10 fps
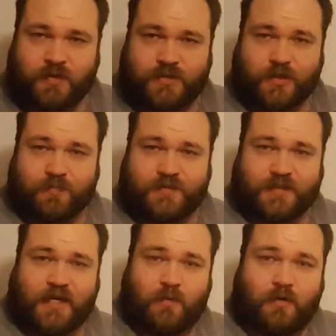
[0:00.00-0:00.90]
So
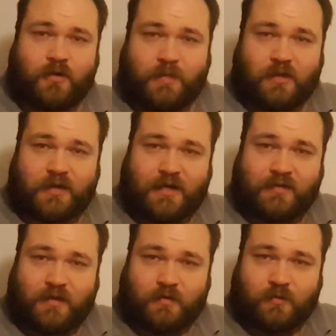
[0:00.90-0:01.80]
today we're going to be looking
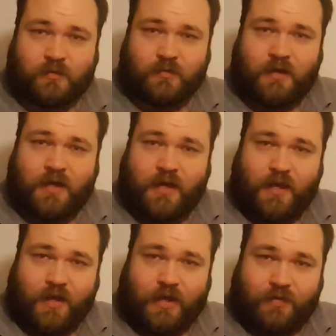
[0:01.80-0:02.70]
at the integral
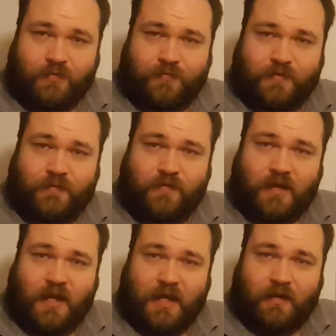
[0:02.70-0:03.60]
of
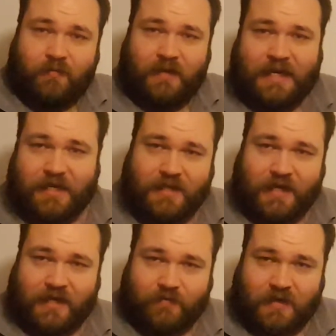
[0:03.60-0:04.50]
e to the
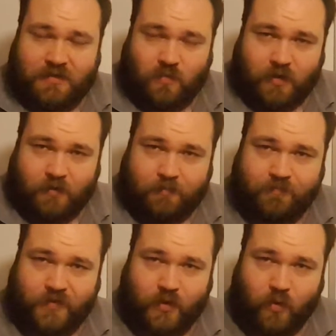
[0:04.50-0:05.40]
negative x squared,
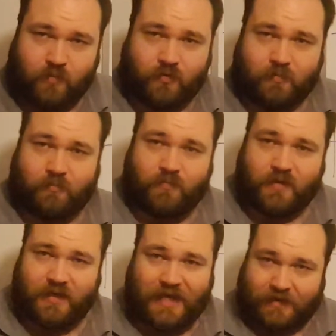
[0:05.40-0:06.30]
going from
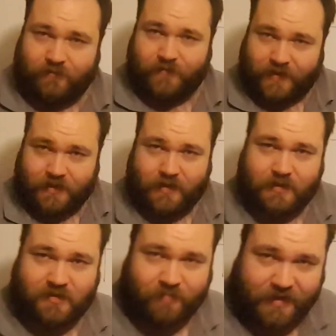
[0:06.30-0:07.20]
negative infinity
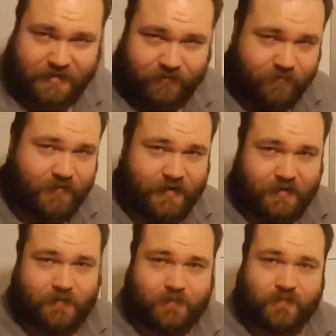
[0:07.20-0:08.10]
to positive
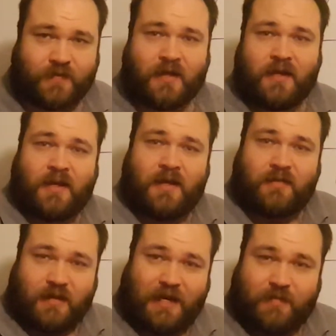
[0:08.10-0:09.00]
infinity.
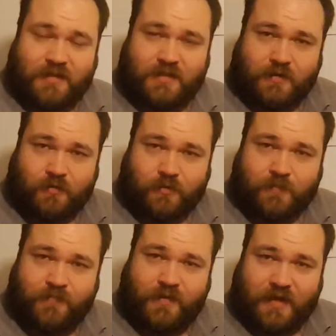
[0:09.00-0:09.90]
The name of this
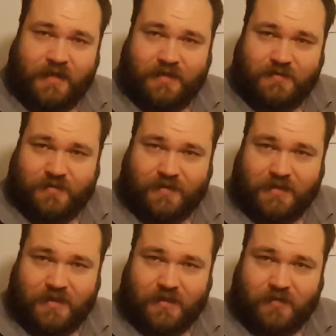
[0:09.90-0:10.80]
integral is
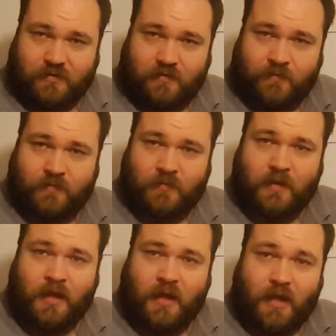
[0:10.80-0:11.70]
the
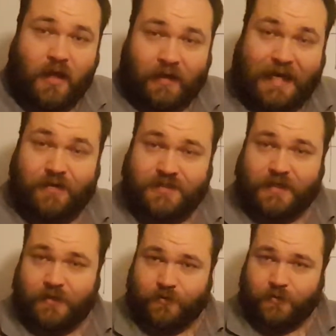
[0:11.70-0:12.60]

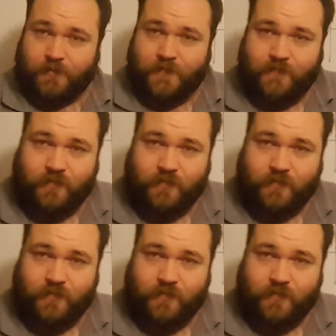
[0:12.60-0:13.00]
Gaussian integral.